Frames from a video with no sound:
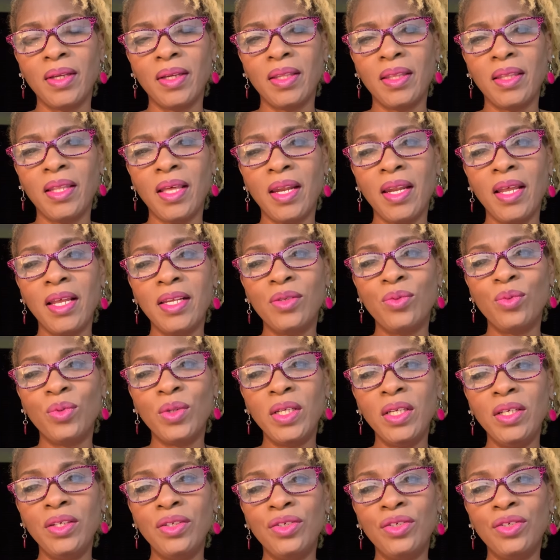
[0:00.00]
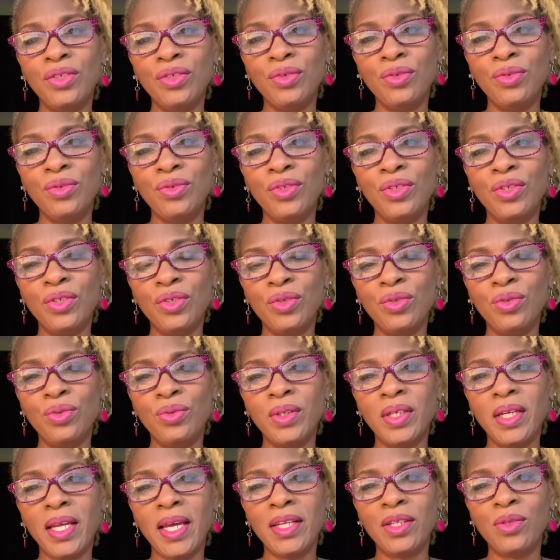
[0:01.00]
That as we choose you
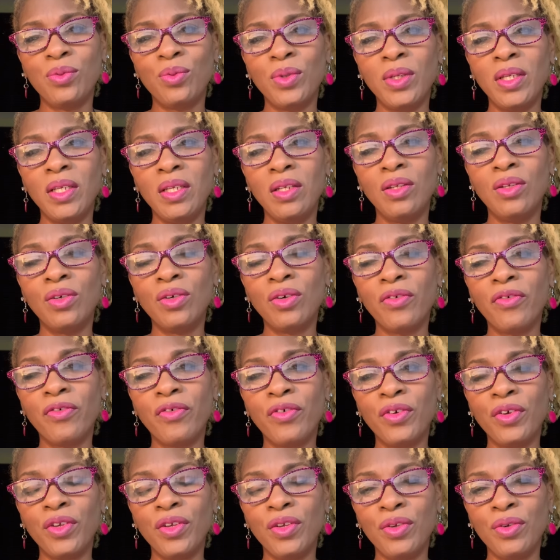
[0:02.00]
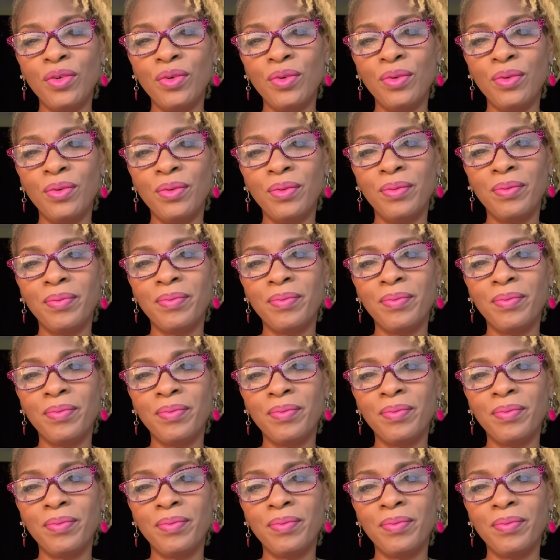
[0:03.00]
and as we look for you,